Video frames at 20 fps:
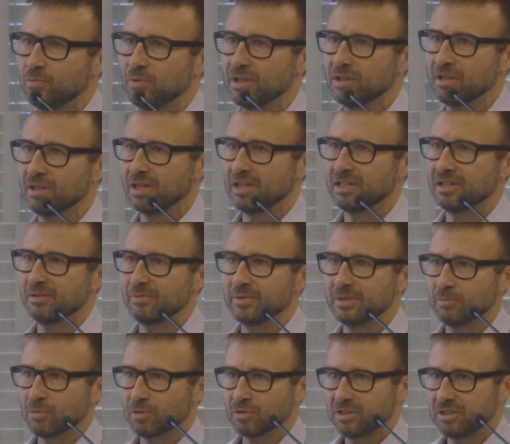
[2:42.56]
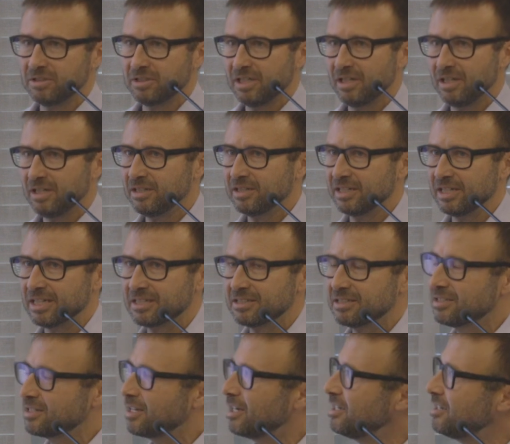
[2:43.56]
with a little bit more detail in the
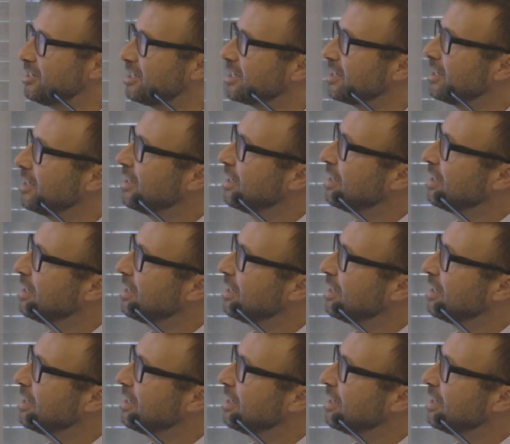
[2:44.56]
next slides.